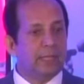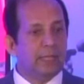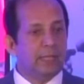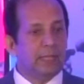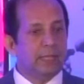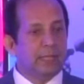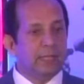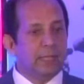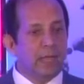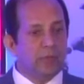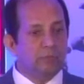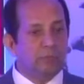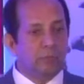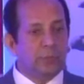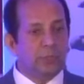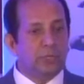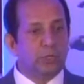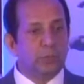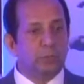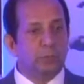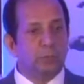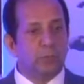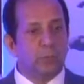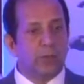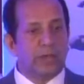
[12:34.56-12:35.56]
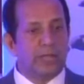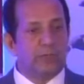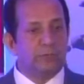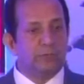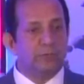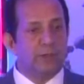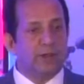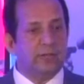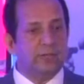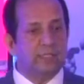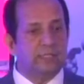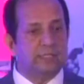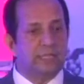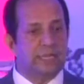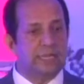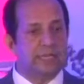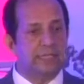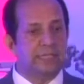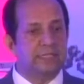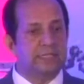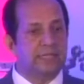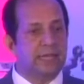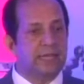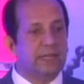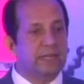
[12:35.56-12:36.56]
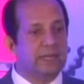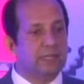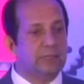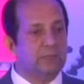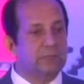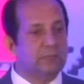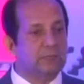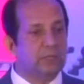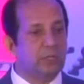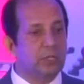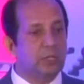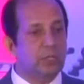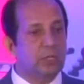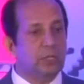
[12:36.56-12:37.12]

Government to provide funds and incentives